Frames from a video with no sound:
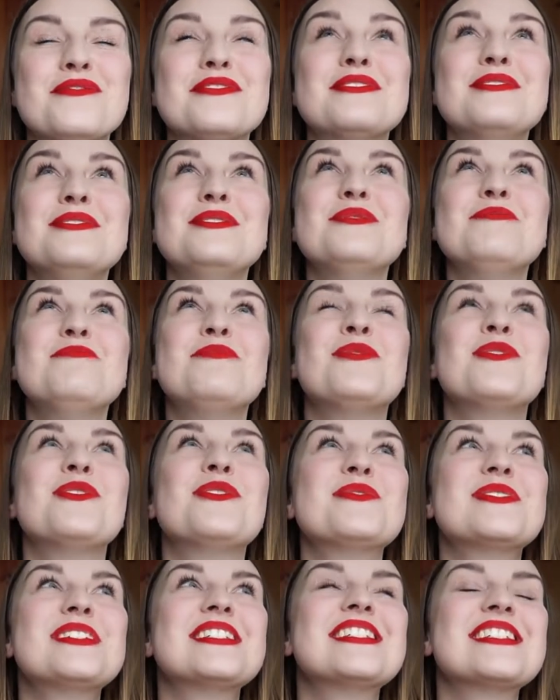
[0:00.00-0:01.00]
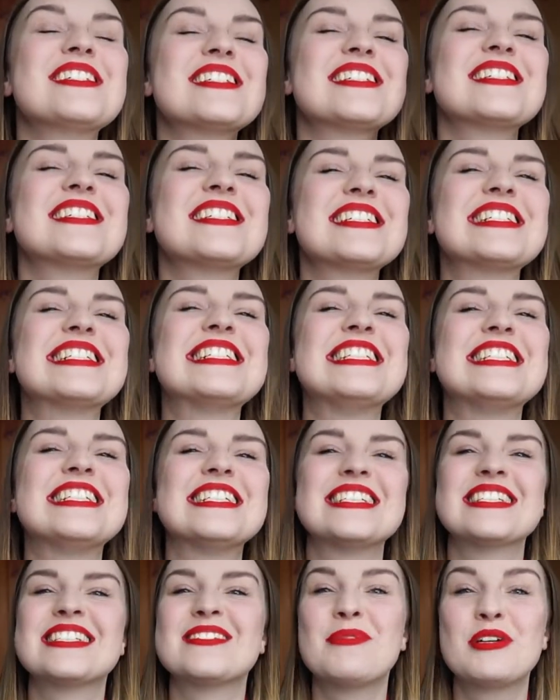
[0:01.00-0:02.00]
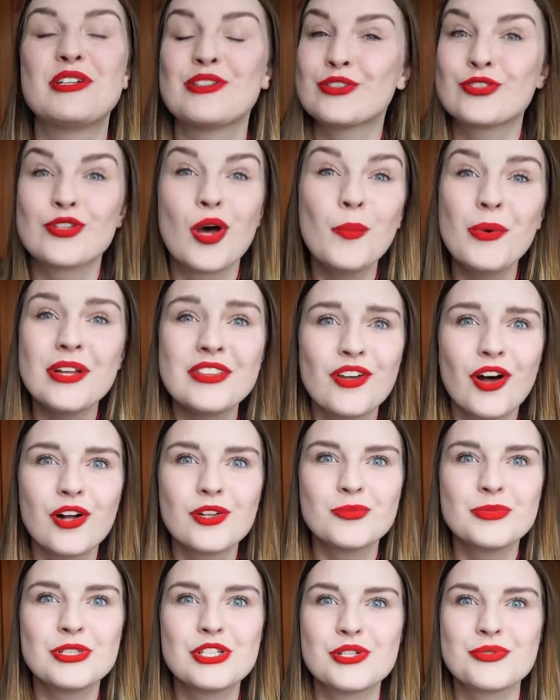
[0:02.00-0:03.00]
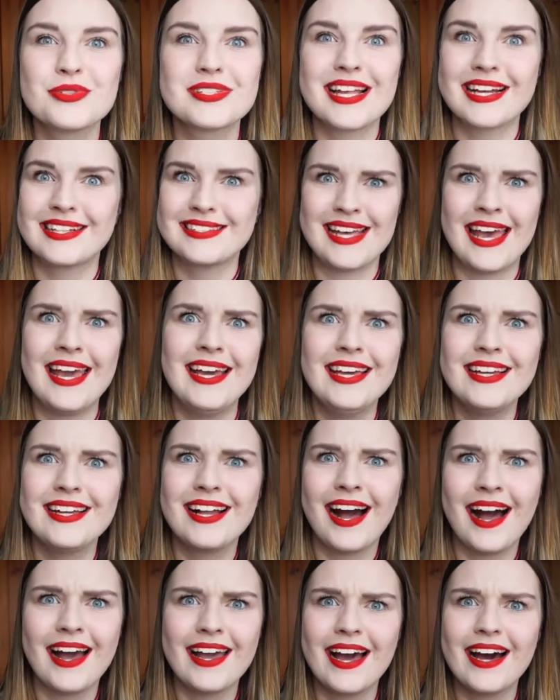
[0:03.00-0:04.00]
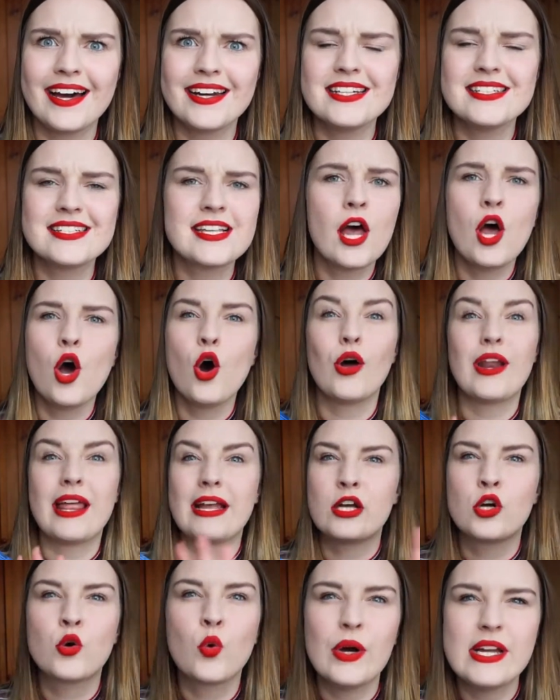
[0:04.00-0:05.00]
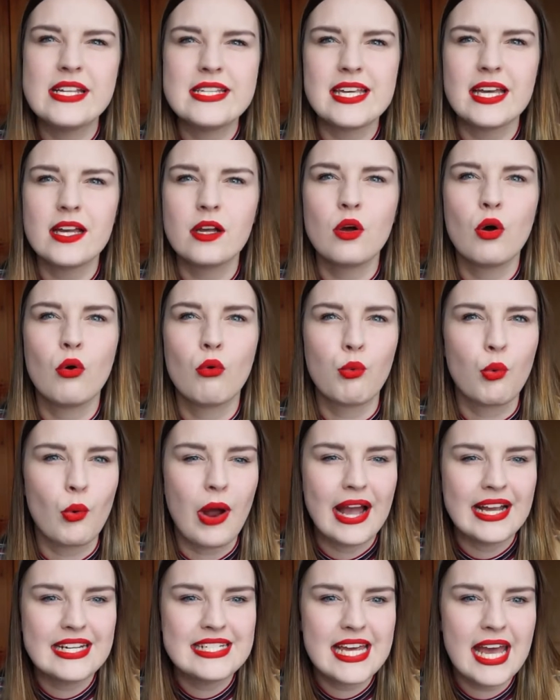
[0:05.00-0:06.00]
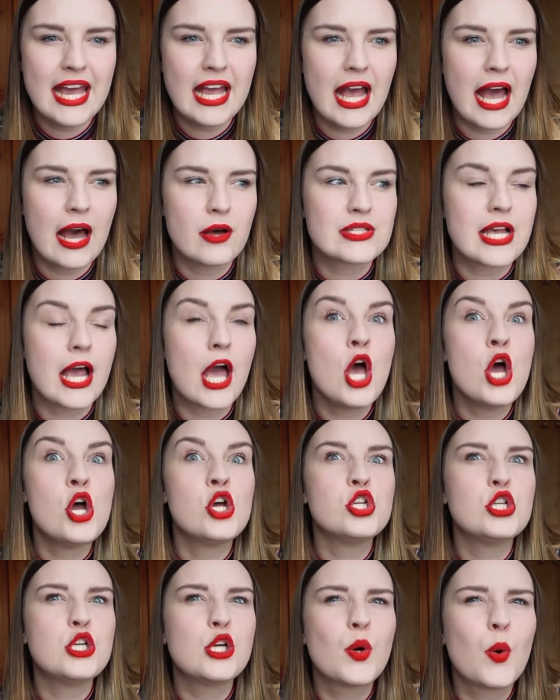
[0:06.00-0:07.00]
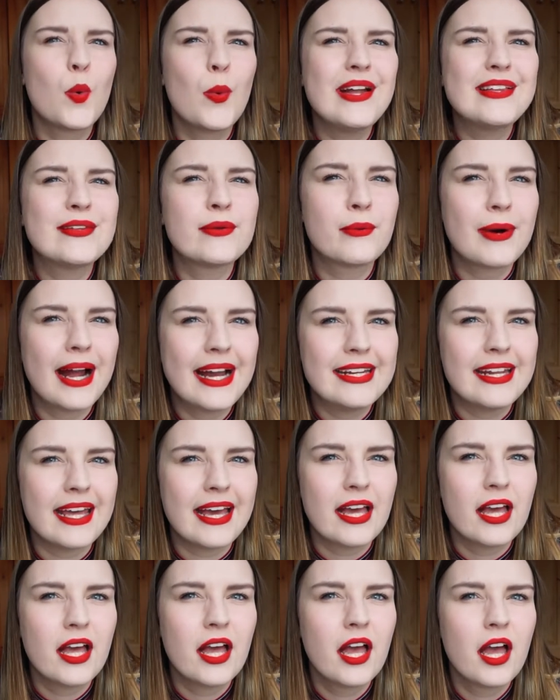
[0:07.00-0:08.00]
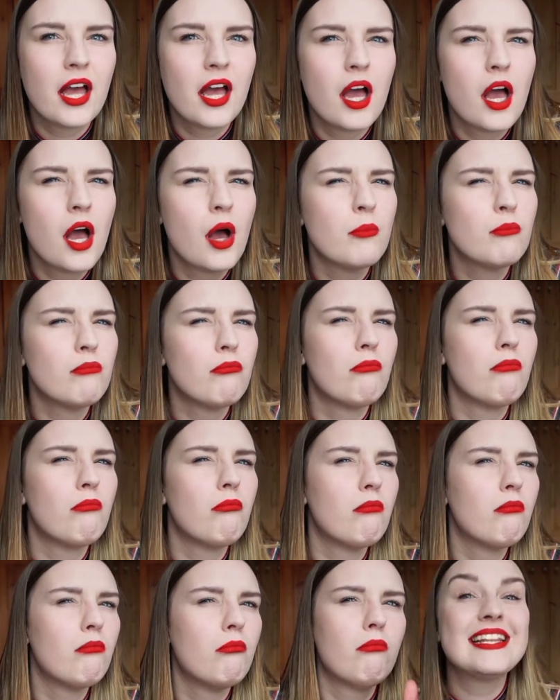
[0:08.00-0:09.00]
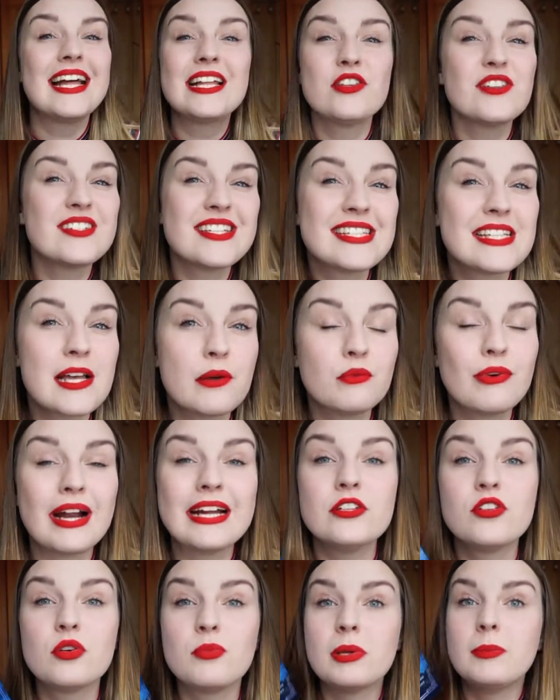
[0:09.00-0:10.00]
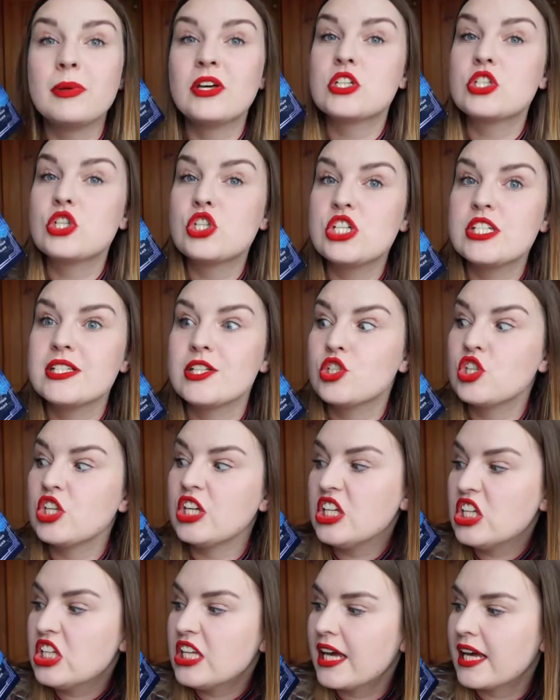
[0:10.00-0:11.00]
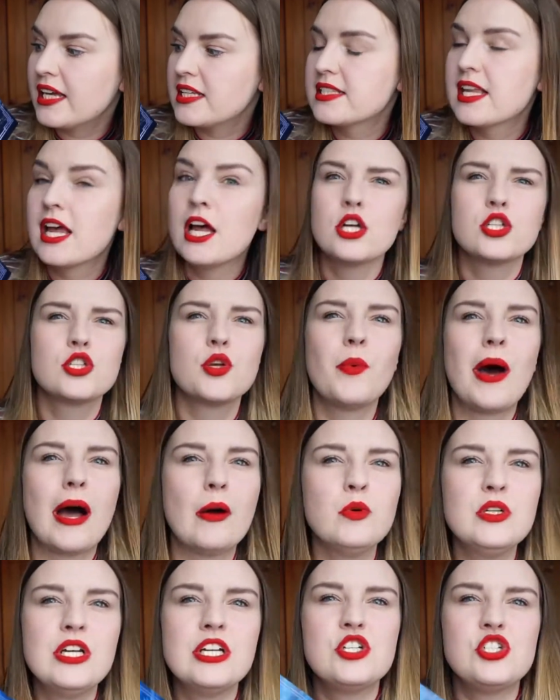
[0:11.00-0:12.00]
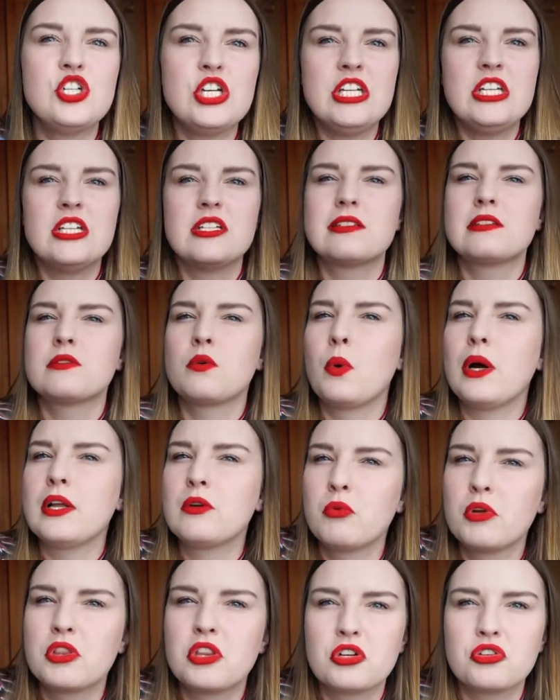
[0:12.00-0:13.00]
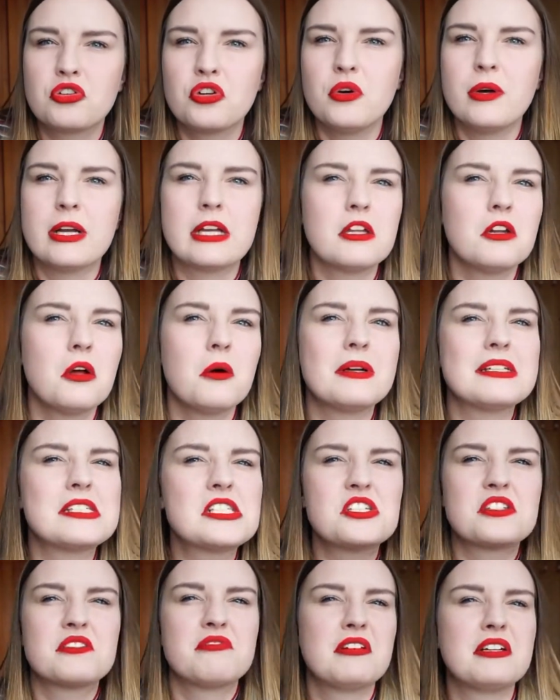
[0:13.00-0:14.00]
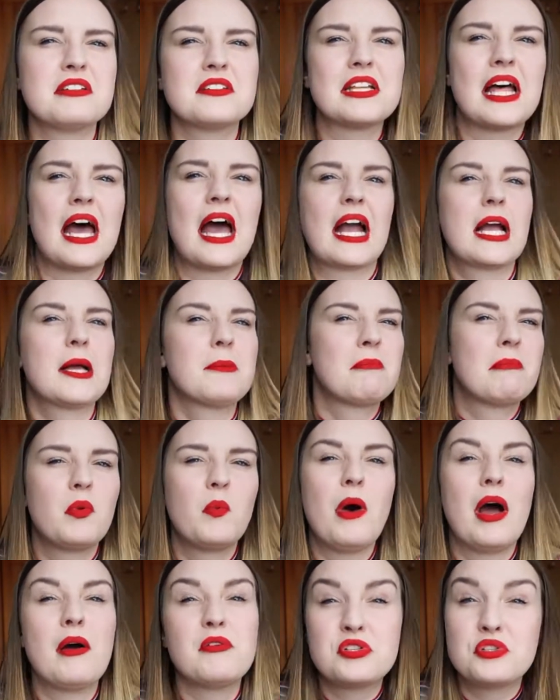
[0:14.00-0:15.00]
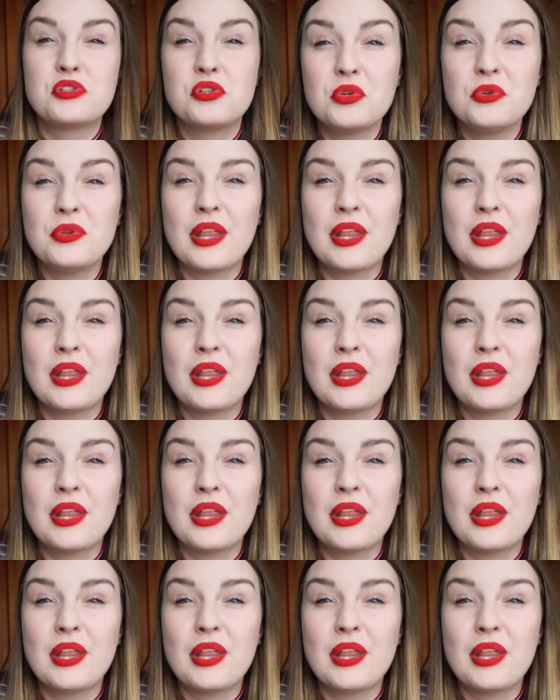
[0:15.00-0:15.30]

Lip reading: a new book, which yes, because someone told me she was like taking a hiatus or like quitting writing. I was like, she quit writing. That doesn't sound right to me because she's a genius. So why would a genius quit what they're doing? You know, it just feels like, why would you do